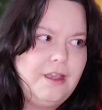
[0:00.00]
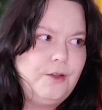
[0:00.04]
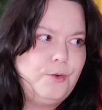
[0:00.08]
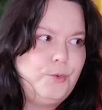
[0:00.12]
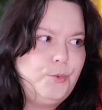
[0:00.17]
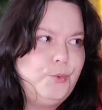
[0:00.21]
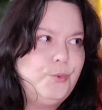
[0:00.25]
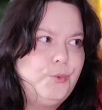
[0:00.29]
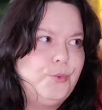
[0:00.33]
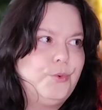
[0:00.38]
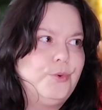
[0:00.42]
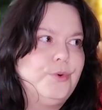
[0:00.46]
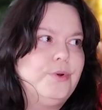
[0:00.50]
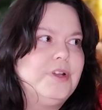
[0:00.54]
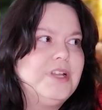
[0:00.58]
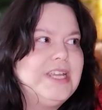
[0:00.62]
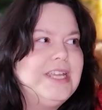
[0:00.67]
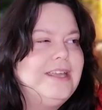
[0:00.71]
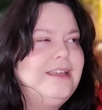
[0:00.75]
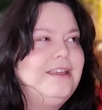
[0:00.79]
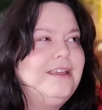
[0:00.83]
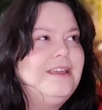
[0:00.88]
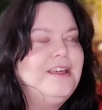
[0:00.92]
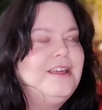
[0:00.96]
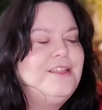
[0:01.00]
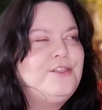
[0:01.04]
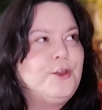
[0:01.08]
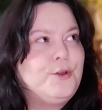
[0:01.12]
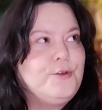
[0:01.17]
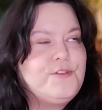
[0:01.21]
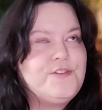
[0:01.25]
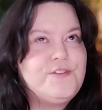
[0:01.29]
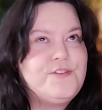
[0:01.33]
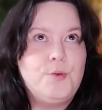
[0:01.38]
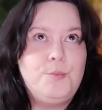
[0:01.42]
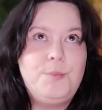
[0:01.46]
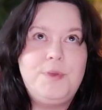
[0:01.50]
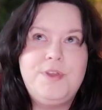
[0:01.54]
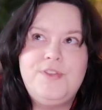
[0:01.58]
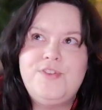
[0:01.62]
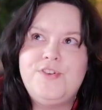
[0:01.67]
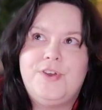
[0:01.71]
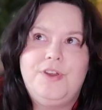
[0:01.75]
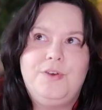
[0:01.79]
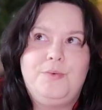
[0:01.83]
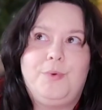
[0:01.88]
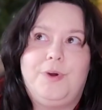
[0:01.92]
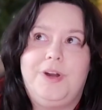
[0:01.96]
Ooh. There's so
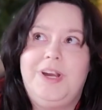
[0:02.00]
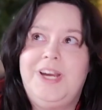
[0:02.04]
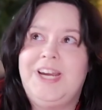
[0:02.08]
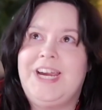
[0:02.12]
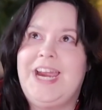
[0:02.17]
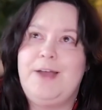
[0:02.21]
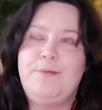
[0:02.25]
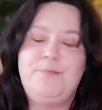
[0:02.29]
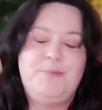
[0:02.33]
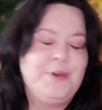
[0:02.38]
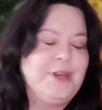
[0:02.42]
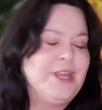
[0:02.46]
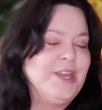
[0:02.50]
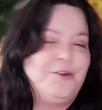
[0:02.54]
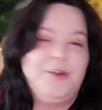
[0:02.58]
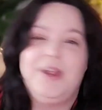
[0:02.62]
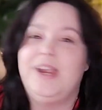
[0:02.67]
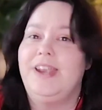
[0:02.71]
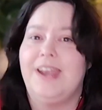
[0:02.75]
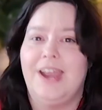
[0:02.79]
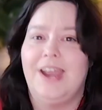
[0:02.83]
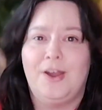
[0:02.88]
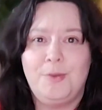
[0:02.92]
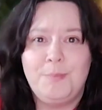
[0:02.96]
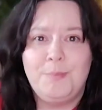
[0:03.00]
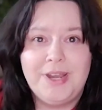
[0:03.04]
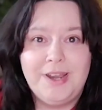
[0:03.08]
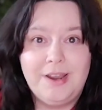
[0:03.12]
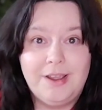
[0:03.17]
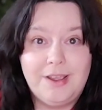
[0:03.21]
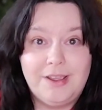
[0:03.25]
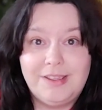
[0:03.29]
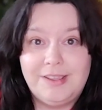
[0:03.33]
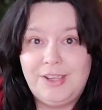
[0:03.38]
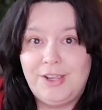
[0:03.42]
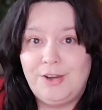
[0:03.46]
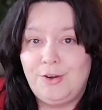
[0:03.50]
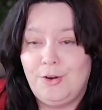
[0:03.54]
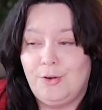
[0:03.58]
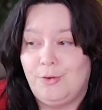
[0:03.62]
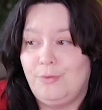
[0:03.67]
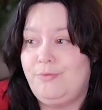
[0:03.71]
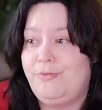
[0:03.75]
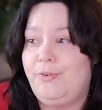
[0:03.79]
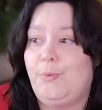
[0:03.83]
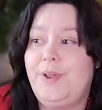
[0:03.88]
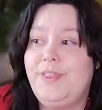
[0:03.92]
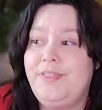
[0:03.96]
much good work happening right now. I mean,
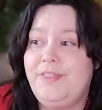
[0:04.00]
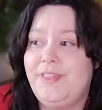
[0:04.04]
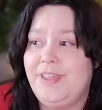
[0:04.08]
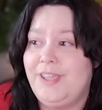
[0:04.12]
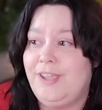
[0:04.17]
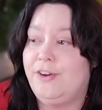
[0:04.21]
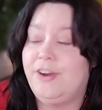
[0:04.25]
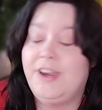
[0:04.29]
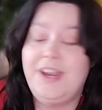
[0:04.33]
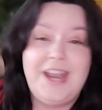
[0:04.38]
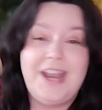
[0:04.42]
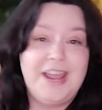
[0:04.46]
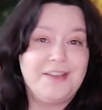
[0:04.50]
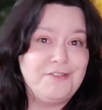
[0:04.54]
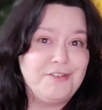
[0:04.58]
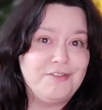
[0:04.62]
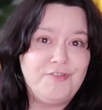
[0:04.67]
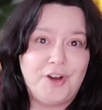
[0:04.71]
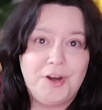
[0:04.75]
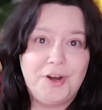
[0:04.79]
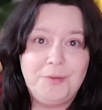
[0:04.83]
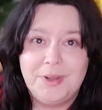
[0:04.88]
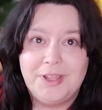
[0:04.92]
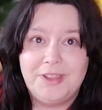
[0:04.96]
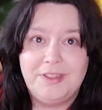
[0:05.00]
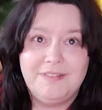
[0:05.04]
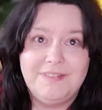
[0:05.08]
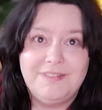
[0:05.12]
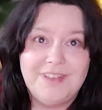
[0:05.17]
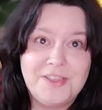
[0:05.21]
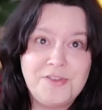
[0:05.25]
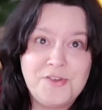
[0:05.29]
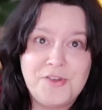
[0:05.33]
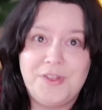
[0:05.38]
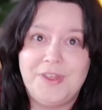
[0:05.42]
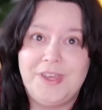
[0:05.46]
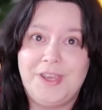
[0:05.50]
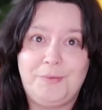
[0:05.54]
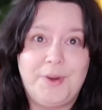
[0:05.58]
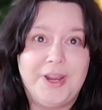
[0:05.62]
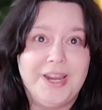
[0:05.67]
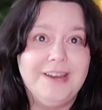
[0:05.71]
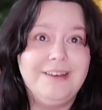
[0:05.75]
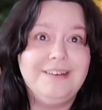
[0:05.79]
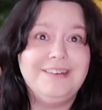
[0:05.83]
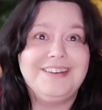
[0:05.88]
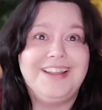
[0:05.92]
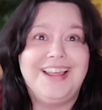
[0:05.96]
for one thing, you're going to have a farm bill eventually,
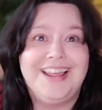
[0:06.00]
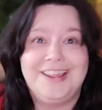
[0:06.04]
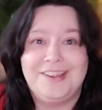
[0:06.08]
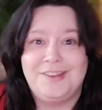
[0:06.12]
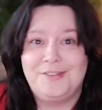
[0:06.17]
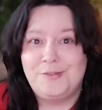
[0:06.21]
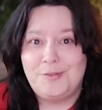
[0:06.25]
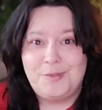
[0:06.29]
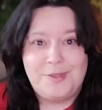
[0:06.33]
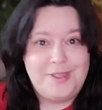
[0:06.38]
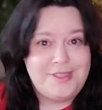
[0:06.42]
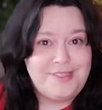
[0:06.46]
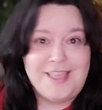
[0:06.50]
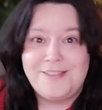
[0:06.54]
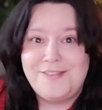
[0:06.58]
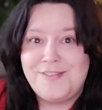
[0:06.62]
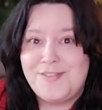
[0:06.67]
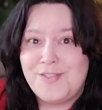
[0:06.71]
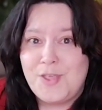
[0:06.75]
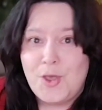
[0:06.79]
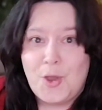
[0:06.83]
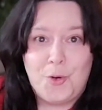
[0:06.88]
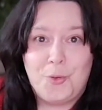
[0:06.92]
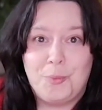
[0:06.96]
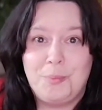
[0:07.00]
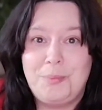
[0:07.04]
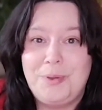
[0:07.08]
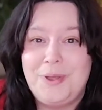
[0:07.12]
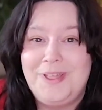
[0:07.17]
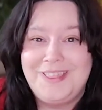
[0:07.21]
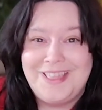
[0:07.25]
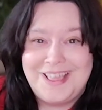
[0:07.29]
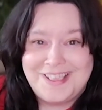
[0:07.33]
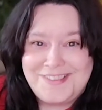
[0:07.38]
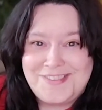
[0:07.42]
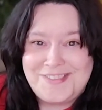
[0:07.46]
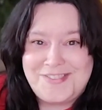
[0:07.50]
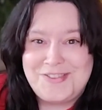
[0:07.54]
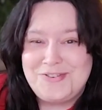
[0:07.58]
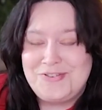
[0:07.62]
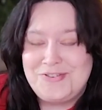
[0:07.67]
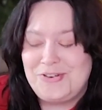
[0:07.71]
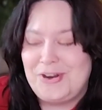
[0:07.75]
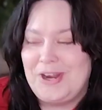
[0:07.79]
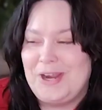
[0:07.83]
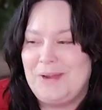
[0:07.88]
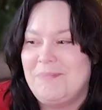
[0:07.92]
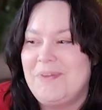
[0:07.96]
right? That's the hope. That's the
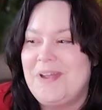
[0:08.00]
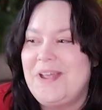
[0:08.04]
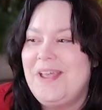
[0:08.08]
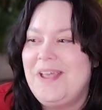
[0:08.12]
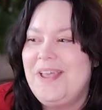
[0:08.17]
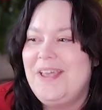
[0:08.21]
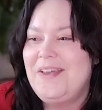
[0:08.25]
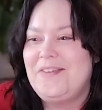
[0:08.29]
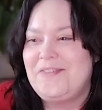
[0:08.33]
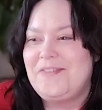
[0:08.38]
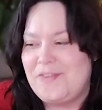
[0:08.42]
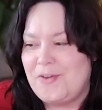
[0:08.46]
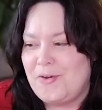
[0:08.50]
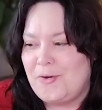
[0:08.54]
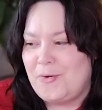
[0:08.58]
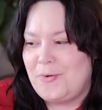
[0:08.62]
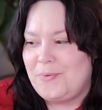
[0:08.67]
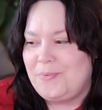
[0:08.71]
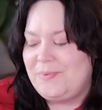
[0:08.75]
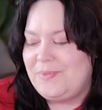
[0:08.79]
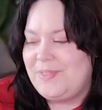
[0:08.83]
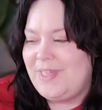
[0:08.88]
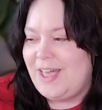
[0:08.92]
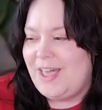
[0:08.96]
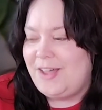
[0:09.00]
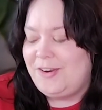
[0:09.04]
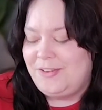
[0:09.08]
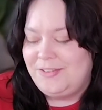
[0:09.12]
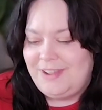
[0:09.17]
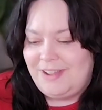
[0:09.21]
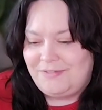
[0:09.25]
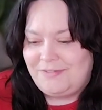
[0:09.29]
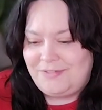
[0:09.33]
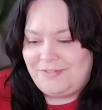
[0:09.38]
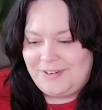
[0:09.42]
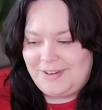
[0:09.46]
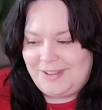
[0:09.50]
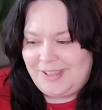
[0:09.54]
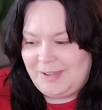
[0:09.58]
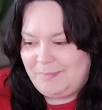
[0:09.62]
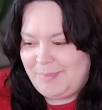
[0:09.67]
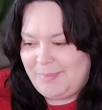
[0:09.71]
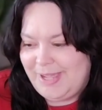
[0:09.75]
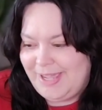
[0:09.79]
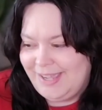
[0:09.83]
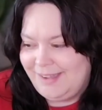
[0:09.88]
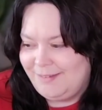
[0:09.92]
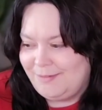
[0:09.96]
dream. So that'll definitely
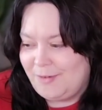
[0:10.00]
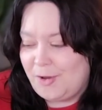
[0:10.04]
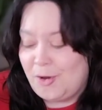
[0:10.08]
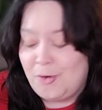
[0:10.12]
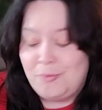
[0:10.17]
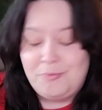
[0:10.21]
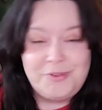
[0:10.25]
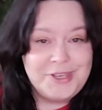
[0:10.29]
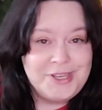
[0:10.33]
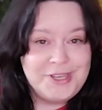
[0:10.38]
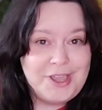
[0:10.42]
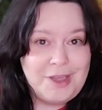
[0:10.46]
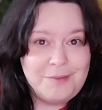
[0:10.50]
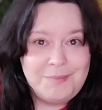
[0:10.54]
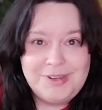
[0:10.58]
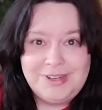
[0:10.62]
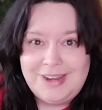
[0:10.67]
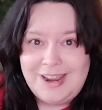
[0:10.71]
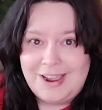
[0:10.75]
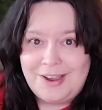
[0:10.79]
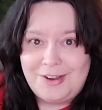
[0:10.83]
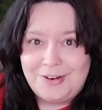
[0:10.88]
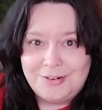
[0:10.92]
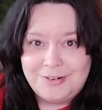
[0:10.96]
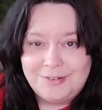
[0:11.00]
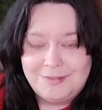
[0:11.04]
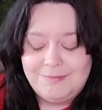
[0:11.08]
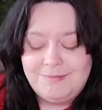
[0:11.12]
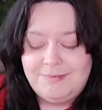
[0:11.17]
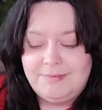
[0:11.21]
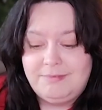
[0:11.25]
be hopefully coming down